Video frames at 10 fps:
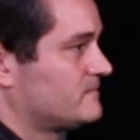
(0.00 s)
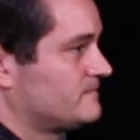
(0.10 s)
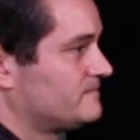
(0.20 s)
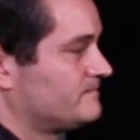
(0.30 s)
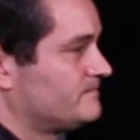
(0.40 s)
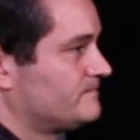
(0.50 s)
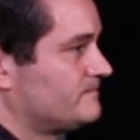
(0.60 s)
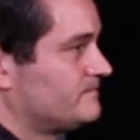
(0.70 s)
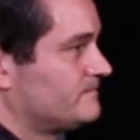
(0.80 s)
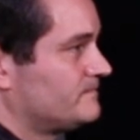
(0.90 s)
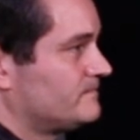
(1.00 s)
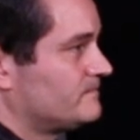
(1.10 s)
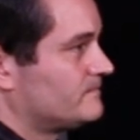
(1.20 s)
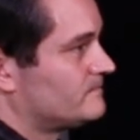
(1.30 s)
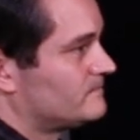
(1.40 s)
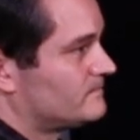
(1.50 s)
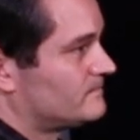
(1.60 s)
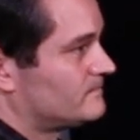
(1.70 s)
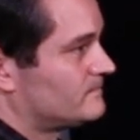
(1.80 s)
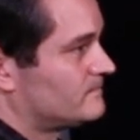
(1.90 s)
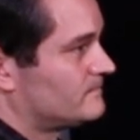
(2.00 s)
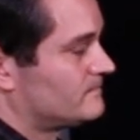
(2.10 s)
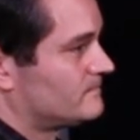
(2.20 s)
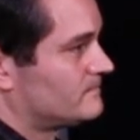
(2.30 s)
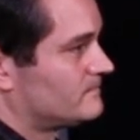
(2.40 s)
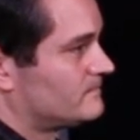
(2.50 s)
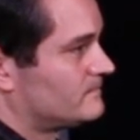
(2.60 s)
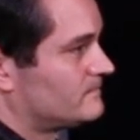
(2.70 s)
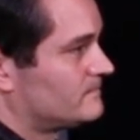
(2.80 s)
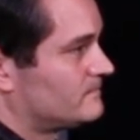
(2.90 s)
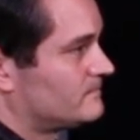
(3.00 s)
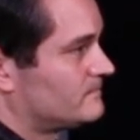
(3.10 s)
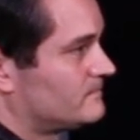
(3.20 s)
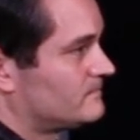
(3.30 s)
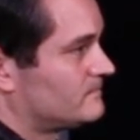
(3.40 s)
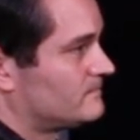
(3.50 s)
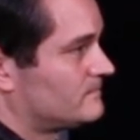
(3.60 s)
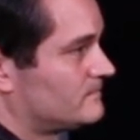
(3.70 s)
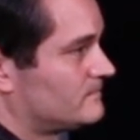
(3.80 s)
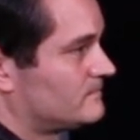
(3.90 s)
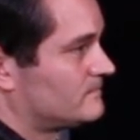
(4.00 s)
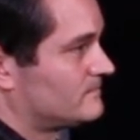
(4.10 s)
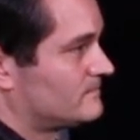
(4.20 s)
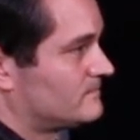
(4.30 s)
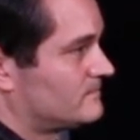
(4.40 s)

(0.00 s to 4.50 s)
This person isn't speaking.